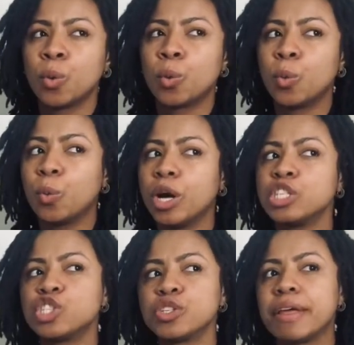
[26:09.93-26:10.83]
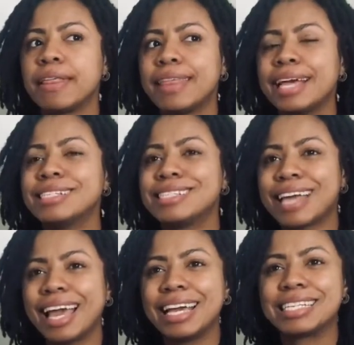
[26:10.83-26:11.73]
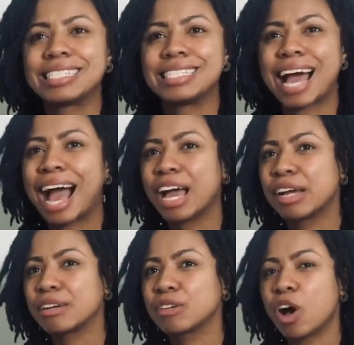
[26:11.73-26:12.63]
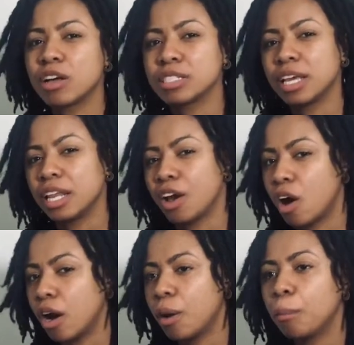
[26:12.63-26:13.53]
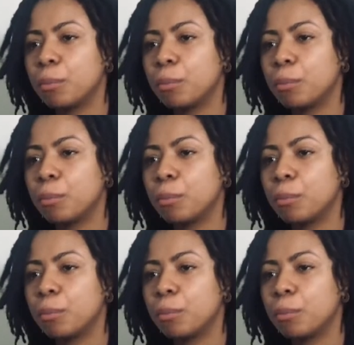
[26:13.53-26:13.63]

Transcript: which they say is not causing any harm,